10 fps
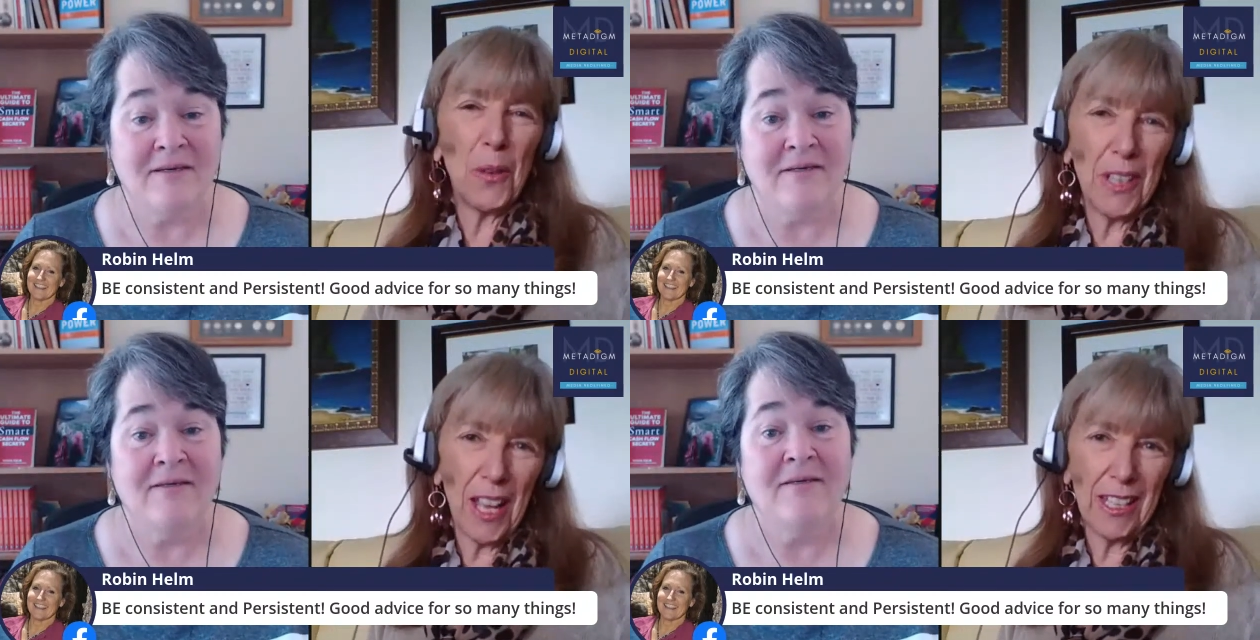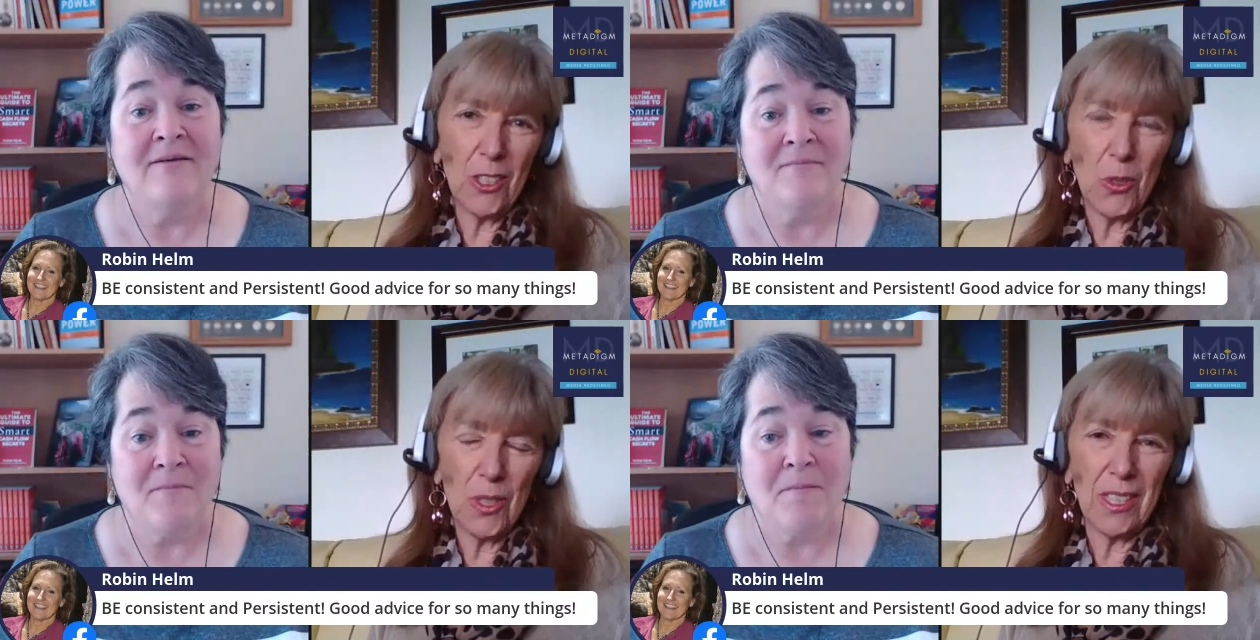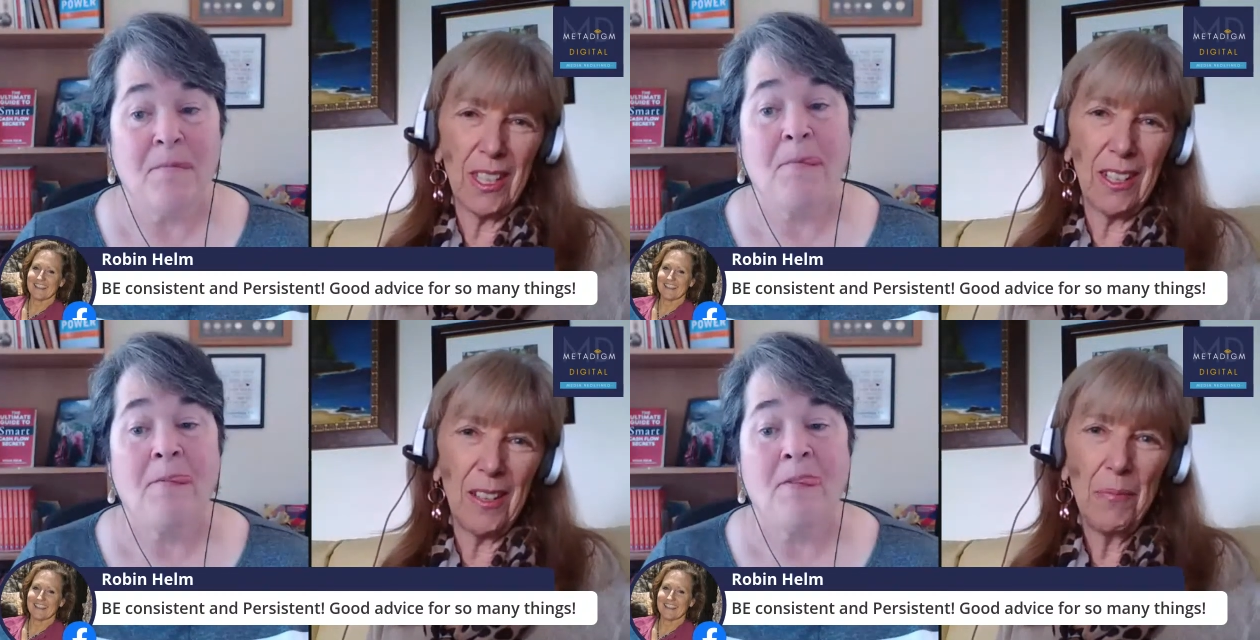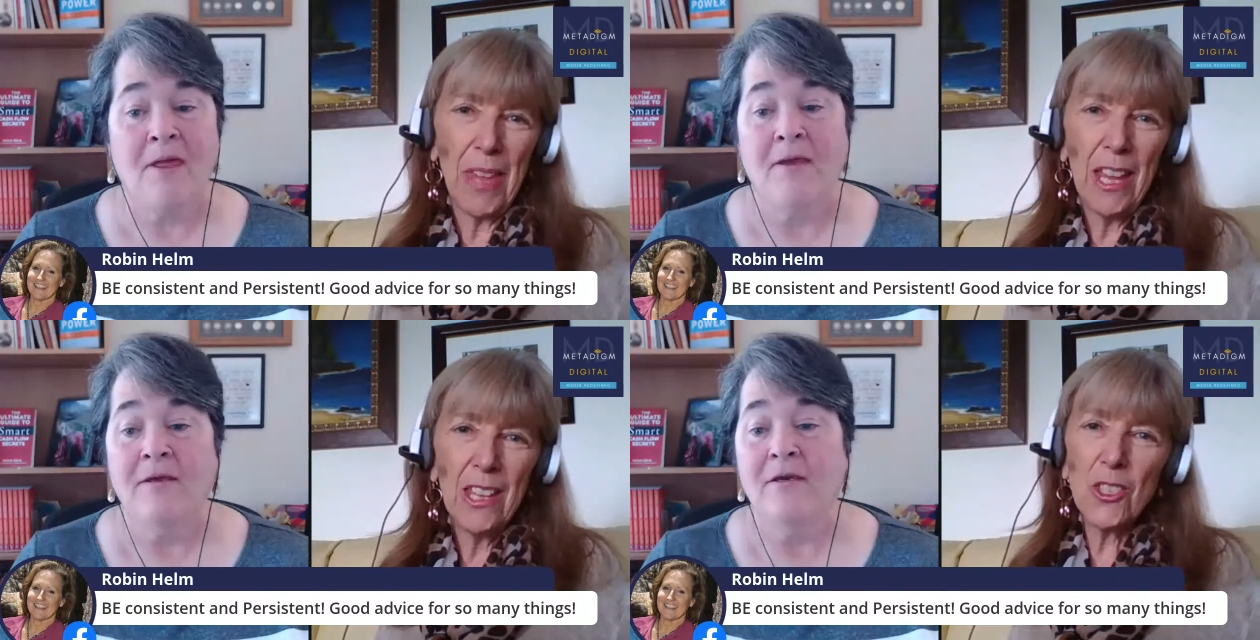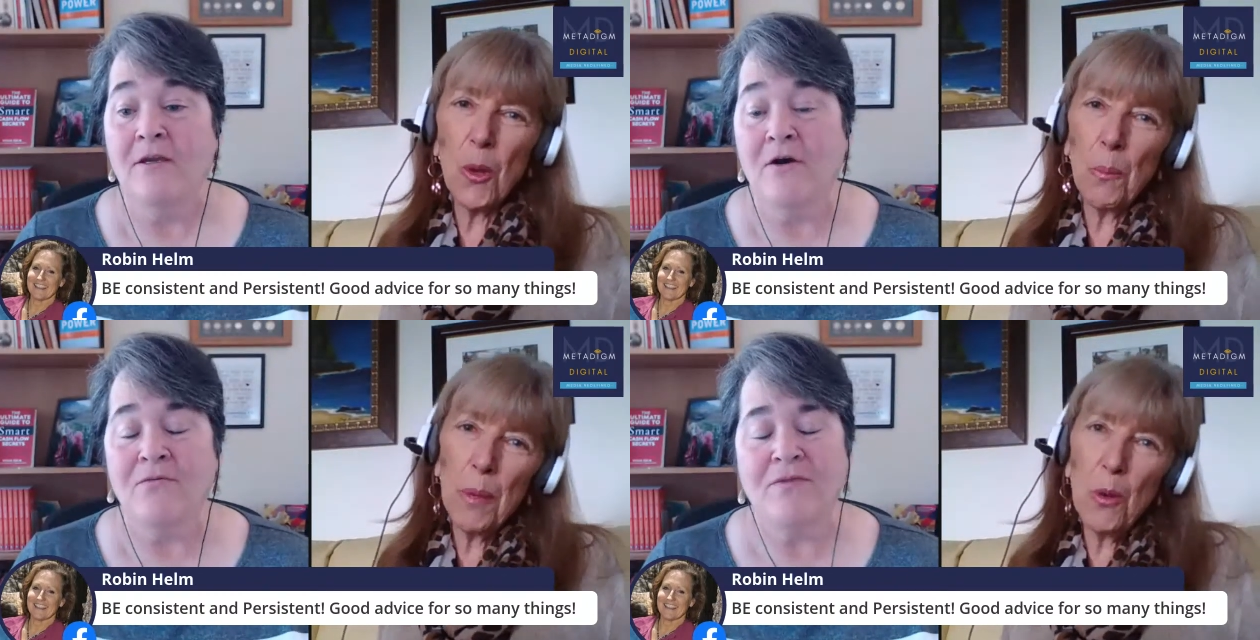Speaker 1: we're not interested. You
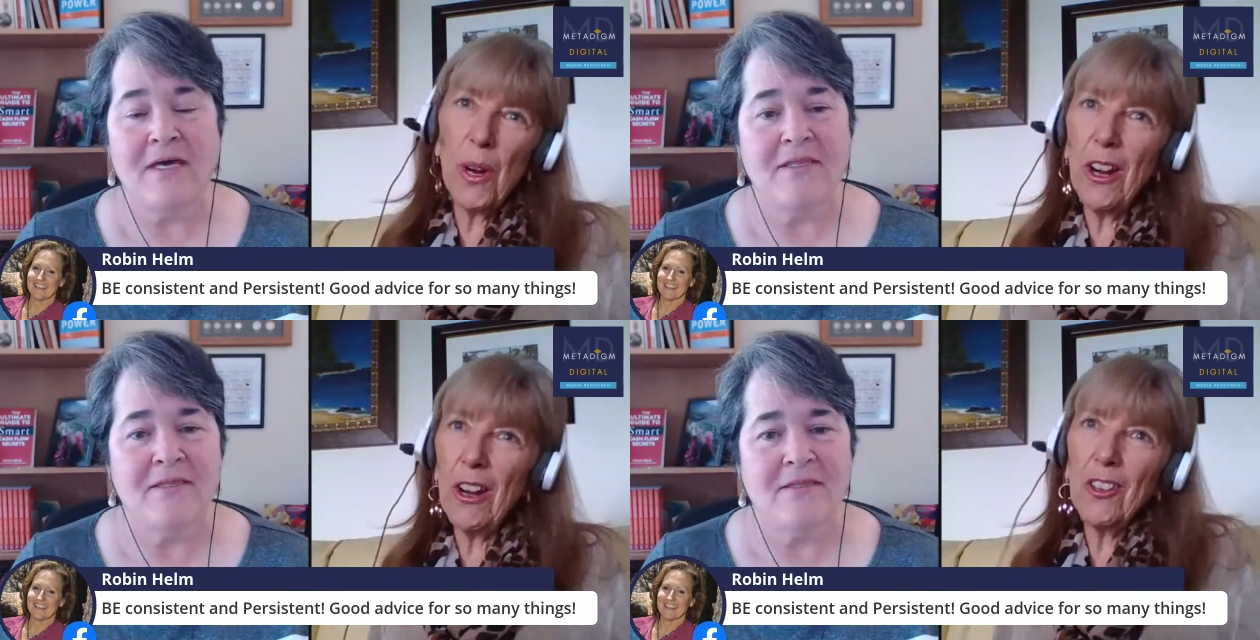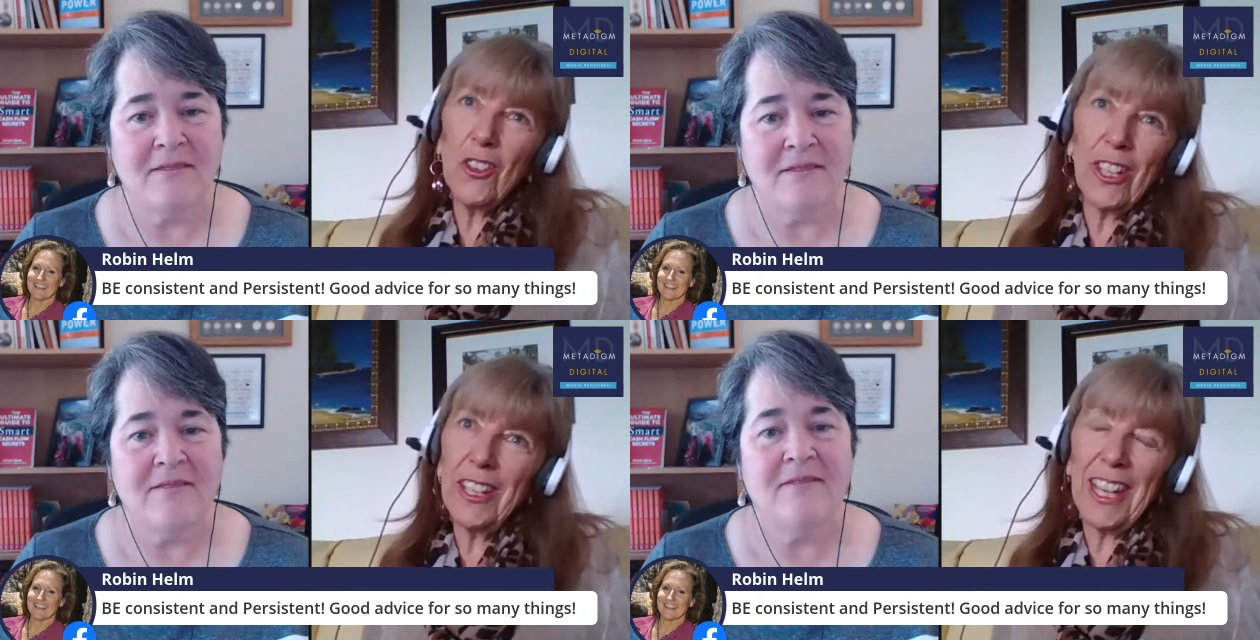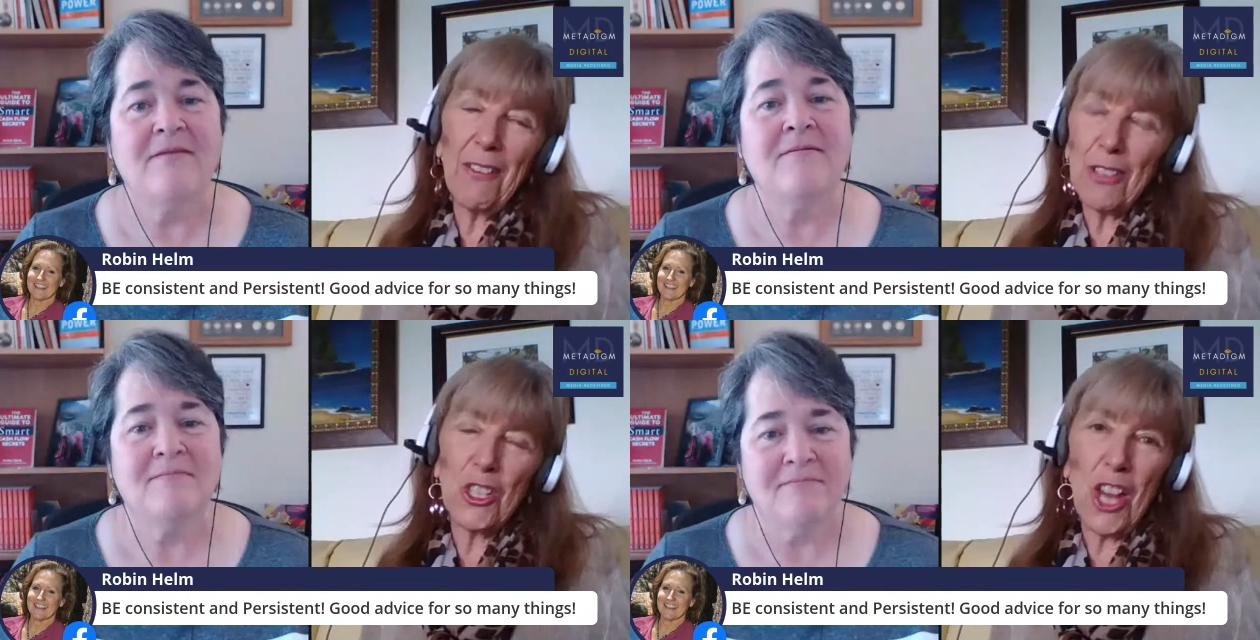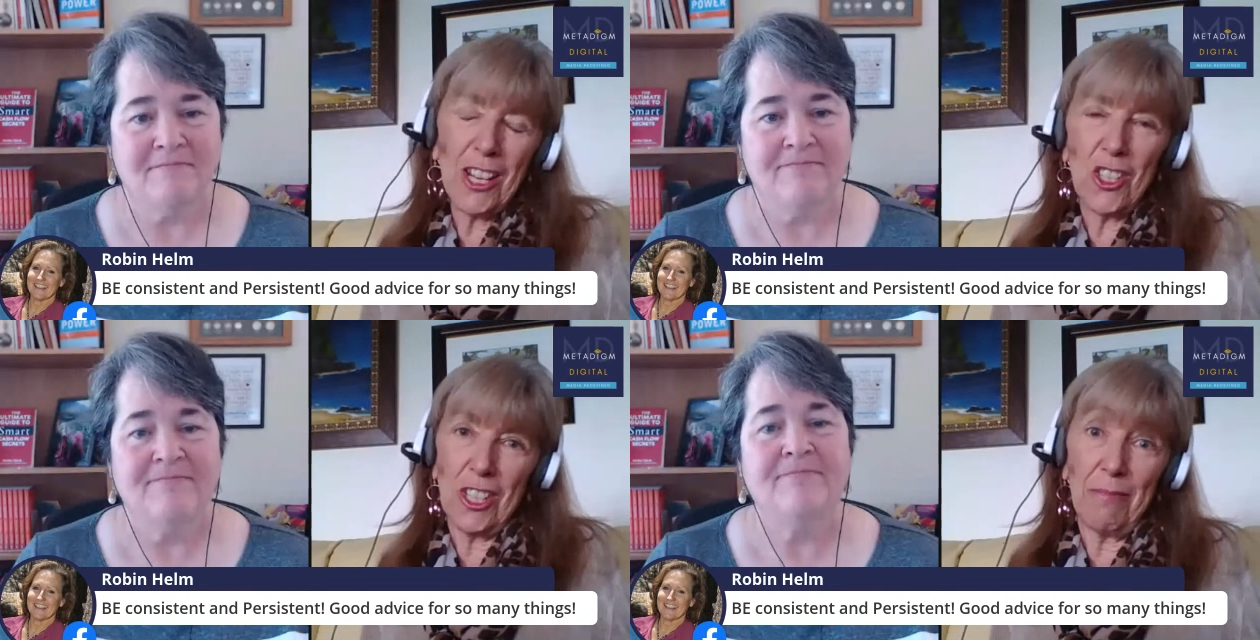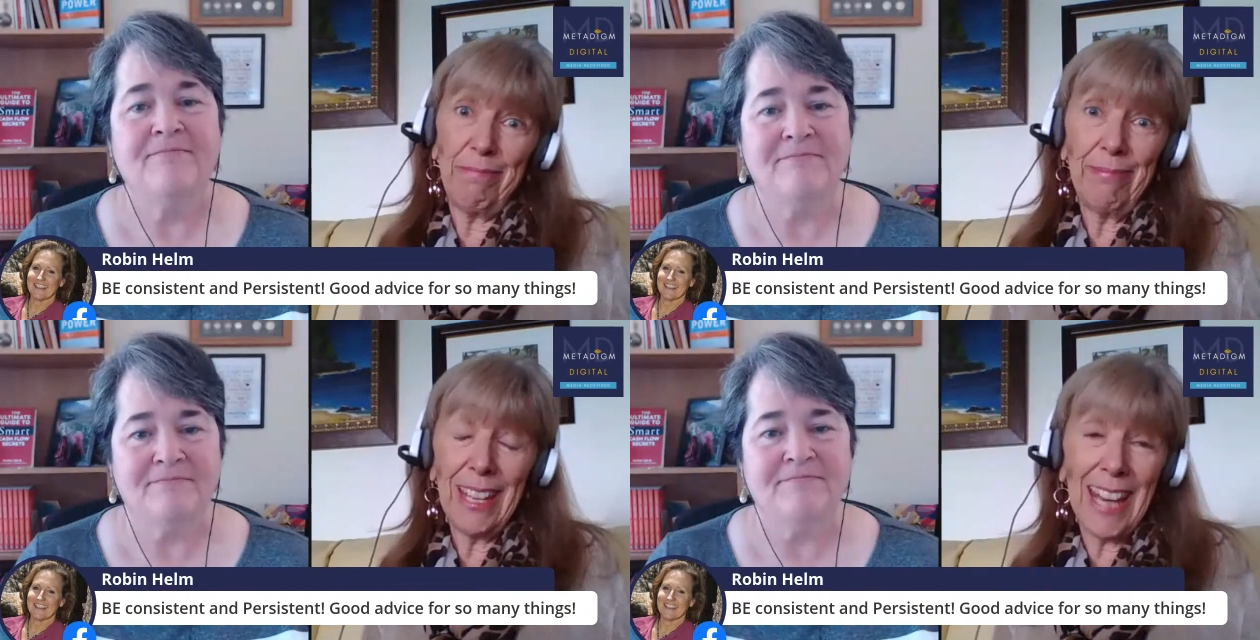know, so be aware you're going to
Speaker 2: get
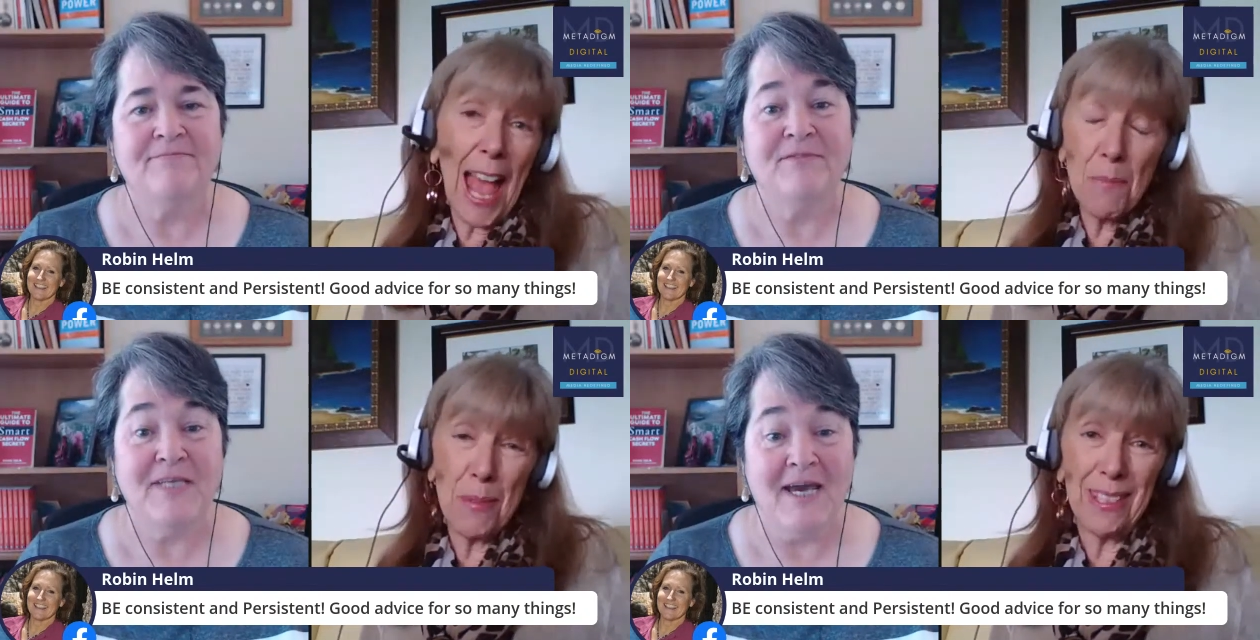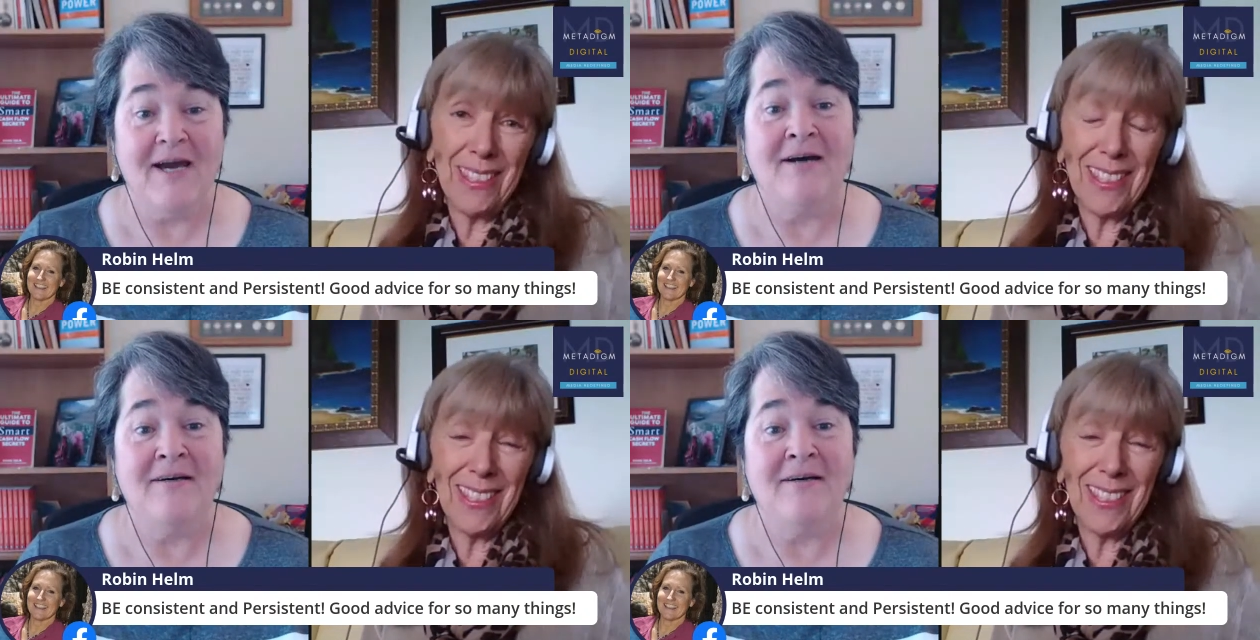rejection. It happens. Yeah.